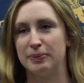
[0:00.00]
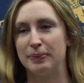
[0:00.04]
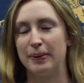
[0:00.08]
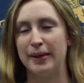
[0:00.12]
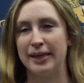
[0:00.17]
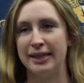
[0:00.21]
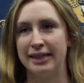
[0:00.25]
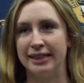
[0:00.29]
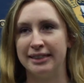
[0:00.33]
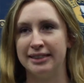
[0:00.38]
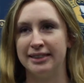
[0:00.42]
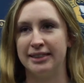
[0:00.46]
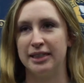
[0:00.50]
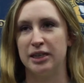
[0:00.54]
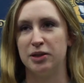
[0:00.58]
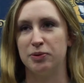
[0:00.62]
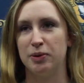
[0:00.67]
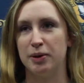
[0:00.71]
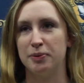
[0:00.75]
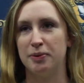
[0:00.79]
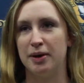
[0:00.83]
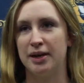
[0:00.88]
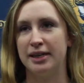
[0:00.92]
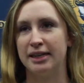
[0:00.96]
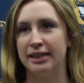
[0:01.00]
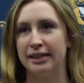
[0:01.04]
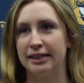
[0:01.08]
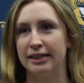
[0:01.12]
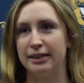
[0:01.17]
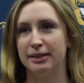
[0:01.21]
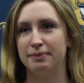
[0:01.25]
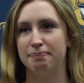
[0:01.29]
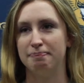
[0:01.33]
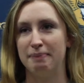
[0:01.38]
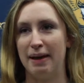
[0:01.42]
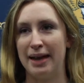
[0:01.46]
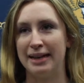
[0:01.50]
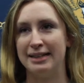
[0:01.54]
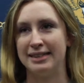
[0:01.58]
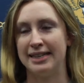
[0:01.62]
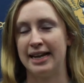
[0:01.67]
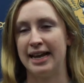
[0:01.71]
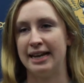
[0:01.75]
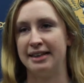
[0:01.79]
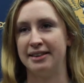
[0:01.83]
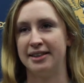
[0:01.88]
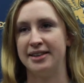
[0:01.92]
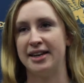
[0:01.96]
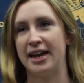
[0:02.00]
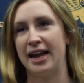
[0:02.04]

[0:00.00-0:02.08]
but this year we want to maintain the